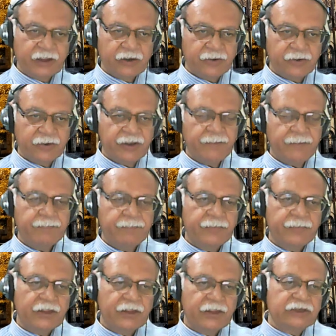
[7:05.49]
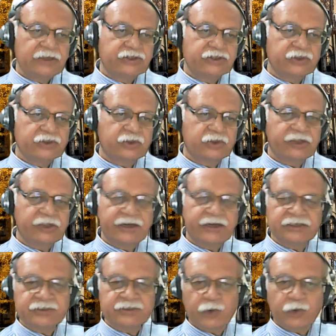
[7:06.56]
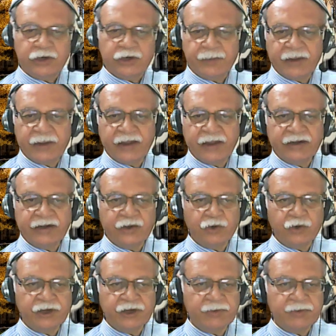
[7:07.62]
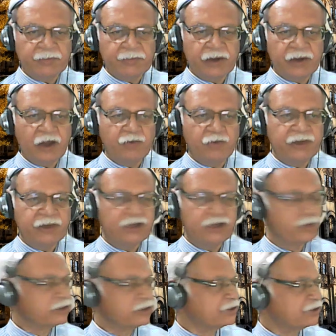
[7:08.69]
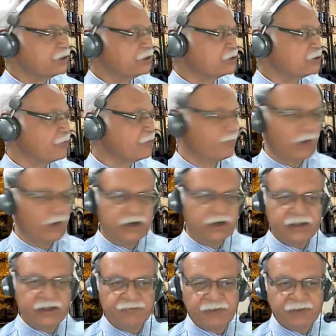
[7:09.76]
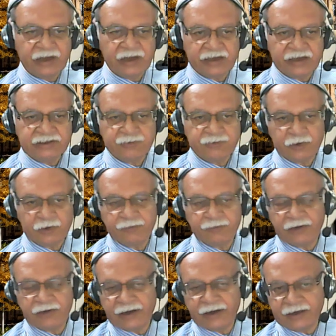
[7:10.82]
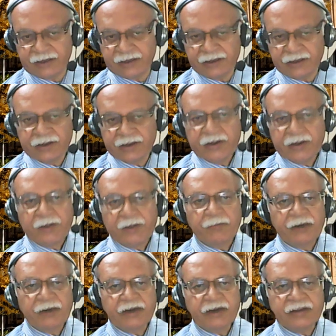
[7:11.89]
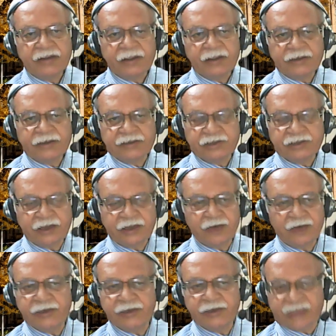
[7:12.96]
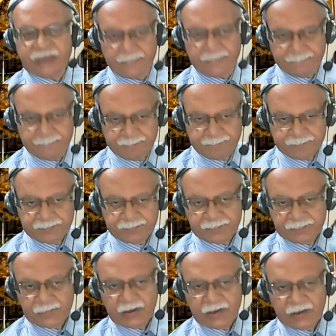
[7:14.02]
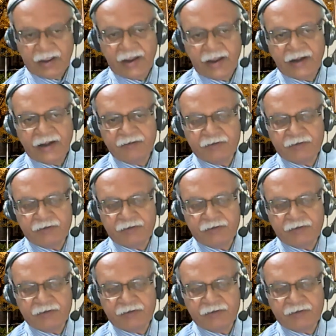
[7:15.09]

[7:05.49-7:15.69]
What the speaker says: Okay, so that is what, I mean, I don't remember how many questions of what have been asked, what variety, but it's a 3-hour exam, and